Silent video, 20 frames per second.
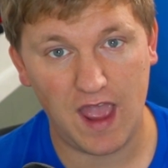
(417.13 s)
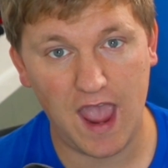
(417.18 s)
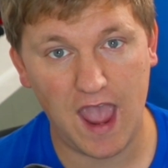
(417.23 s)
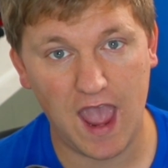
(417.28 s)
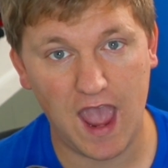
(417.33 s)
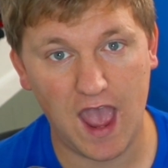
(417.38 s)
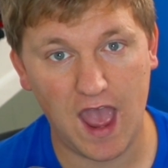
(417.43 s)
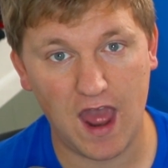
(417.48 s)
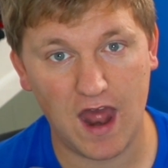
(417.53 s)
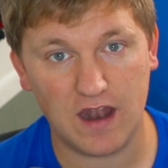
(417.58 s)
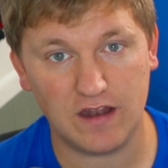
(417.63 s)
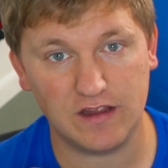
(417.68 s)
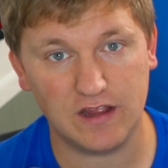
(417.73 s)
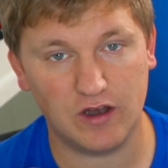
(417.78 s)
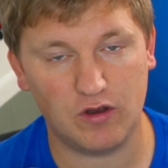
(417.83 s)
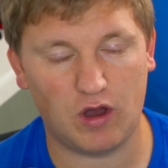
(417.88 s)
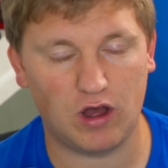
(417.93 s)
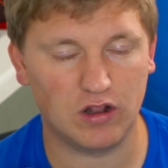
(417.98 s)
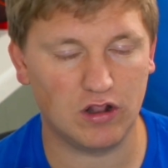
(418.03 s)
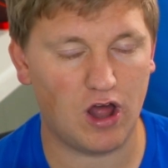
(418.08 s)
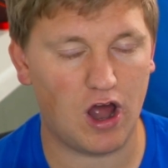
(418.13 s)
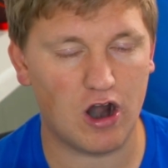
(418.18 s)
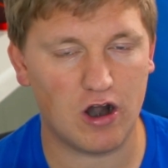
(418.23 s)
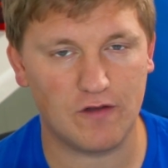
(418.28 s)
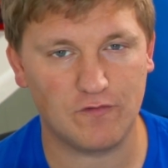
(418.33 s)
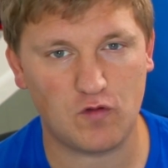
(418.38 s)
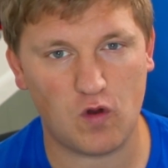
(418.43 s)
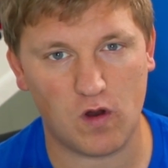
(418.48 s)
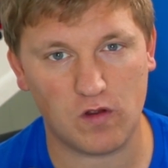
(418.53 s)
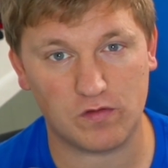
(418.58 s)
And, you know,
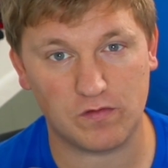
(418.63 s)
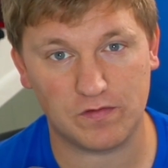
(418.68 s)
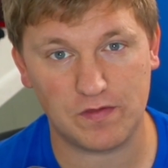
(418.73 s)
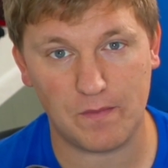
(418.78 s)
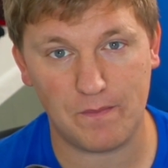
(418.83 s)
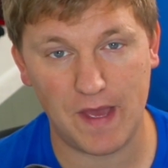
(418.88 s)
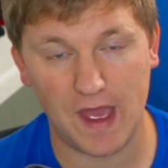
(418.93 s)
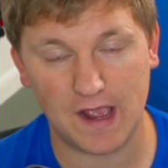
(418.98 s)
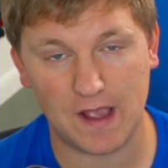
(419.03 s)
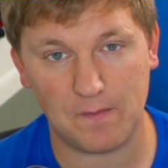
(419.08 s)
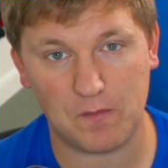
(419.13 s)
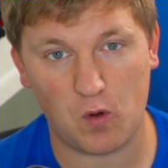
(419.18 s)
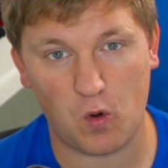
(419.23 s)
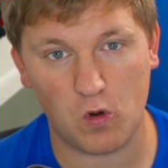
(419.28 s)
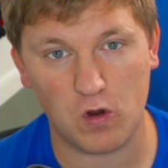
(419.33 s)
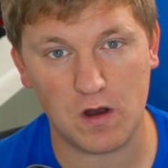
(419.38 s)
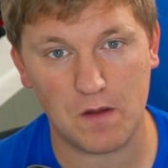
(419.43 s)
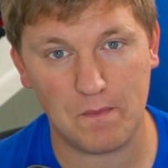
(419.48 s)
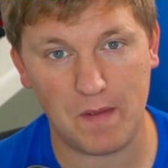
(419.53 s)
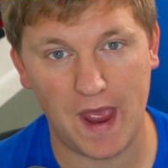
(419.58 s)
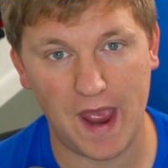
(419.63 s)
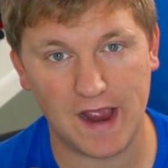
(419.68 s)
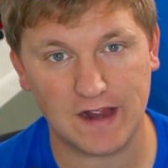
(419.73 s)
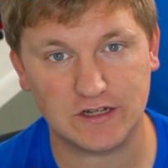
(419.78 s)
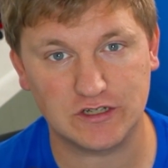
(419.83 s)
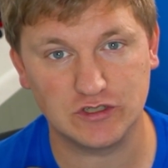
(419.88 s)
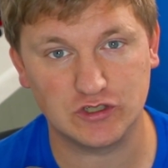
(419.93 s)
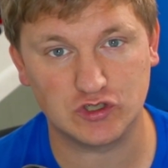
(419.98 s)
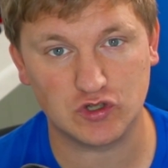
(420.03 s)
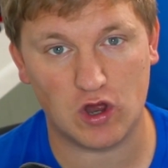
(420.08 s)
Allard, of course, is the backup
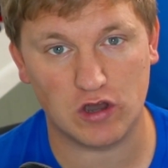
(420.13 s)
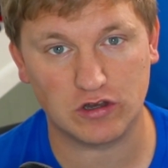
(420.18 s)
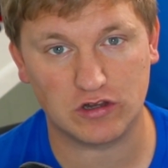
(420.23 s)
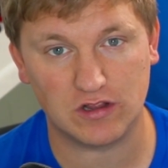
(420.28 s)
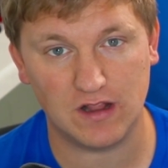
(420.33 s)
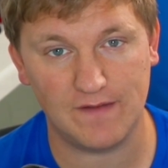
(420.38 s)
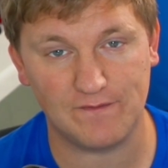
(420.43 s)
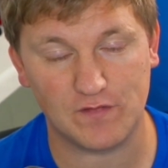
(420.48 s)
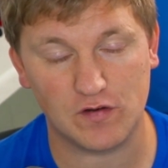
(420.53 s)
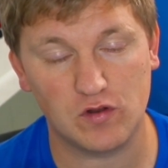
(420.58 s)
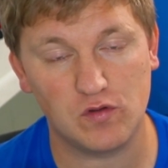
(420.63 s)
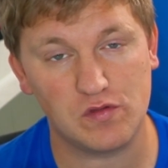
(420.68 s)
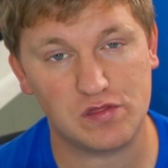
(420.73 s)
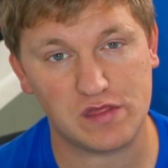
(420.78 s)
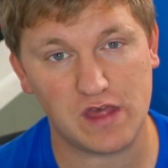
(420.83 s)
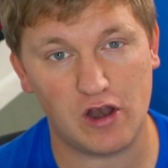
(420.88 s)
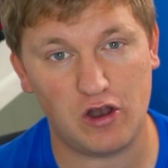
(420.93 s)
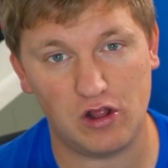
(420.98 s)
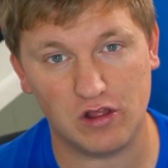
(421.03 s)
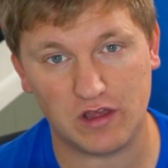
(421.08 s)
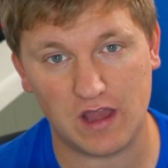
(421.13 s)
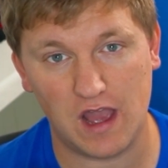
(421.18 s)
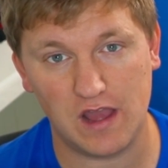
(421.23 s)
quarterback to Sean Clifford, who set all